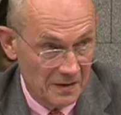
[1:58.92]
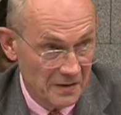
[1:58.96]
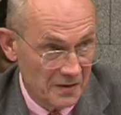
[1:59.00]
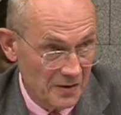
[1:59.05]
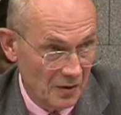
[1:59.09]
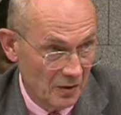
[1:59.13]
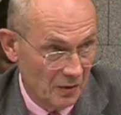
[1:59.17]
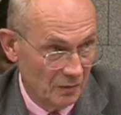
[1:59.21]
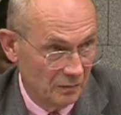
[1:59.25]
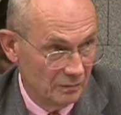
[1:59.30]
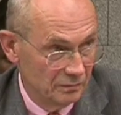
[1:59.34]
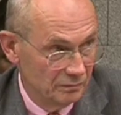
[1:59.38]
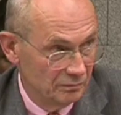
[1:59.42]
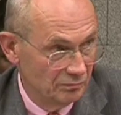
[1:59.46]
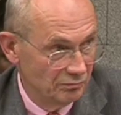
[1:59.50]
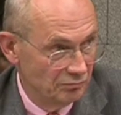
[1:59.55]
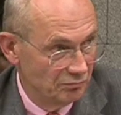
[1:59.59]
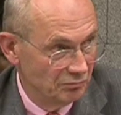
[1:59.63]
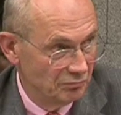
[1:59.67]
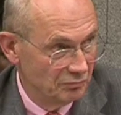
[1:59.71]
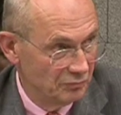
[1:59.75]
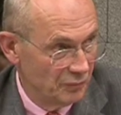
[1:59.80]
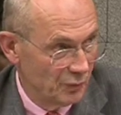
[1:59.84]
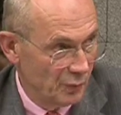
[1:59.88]
So,
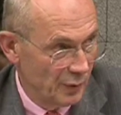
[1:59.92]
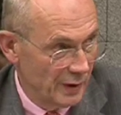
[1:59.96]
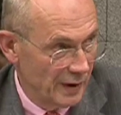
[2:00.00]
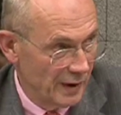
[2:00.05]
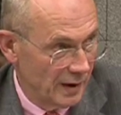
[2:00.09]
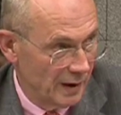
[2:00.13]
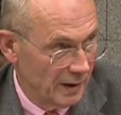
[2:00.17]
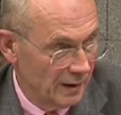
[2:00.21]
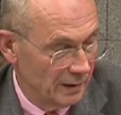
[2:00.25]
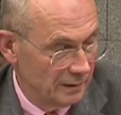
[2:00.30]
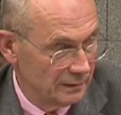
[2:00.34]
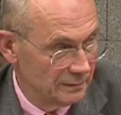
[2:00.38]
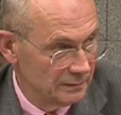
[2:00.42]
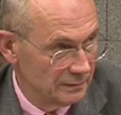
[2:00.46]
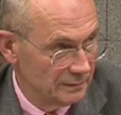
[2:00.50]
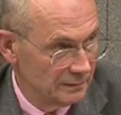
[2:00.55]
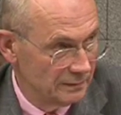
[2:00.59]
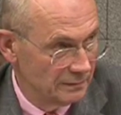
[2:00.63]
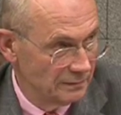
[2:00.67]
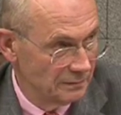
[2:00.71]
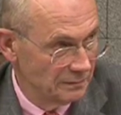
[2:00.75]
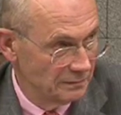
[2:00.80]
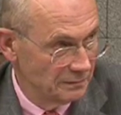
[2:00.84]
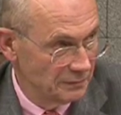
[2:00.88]
we are
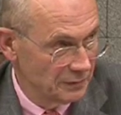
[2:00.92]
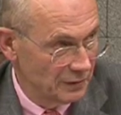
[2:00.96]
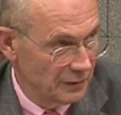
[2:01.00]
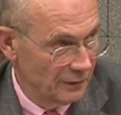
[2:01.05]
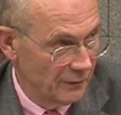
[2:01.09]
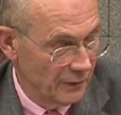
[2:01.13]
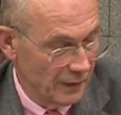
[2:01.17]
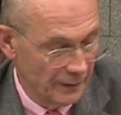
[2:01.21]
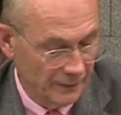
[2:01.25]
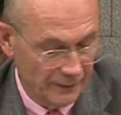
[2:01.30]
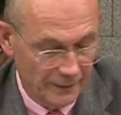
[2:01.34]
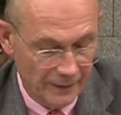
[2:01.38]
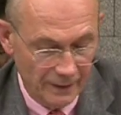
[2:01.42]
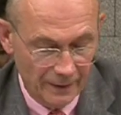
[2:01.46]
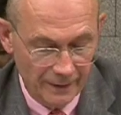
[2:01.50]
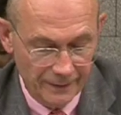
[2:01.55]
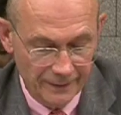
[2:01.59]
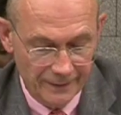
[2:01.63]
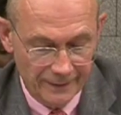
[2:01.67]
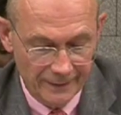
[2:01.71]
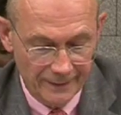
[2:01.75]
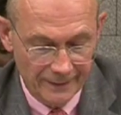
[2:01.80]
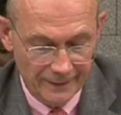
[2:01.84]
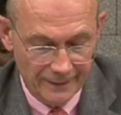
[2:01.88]

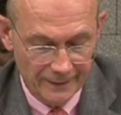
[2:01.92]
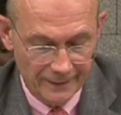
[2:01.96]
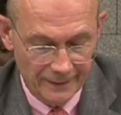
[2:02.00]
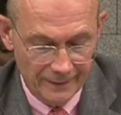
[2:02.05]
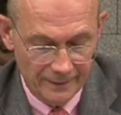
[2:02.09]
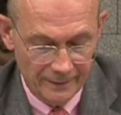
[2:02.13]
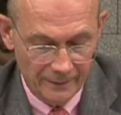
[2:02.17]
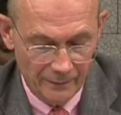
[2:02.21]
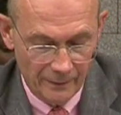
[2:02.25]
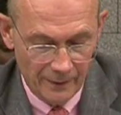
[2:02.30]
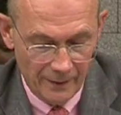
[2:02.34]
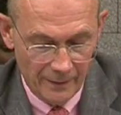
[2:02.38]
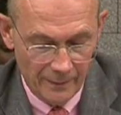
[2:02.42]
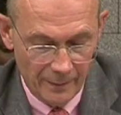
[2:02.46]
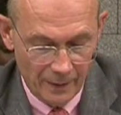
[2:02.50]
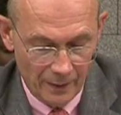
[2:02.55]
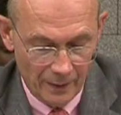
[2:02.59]
confronted uh, with